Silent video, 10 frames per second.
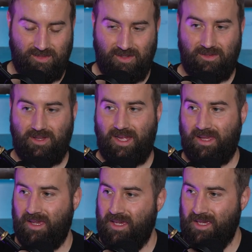So they're
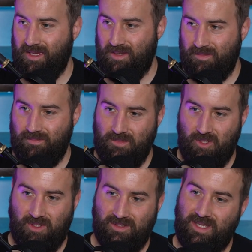like,
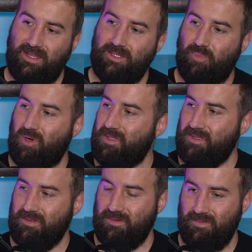you can stay in these
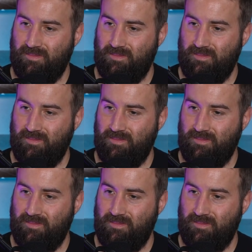ports.